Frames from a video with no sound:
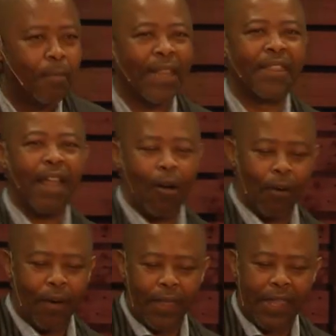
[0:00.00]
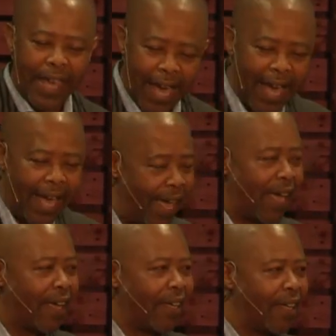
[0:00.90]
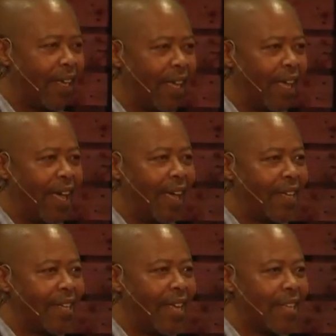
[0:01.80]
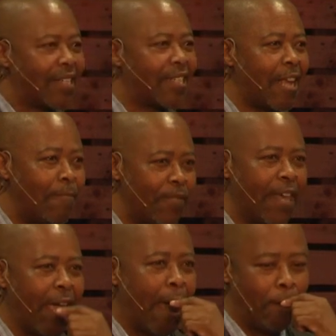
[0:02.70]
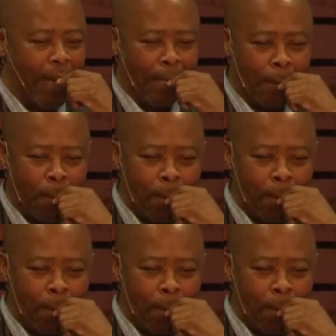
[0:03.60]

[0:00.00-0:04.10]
But now, here, something happened.